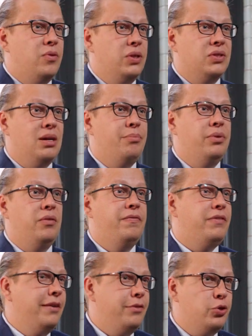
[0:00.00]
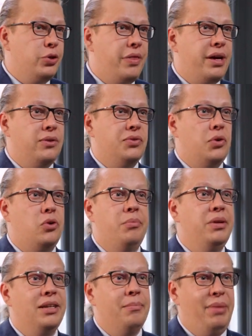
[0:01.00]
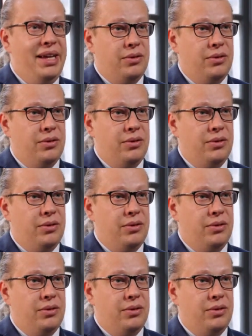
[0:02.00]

for example, 500,000 or £1 million,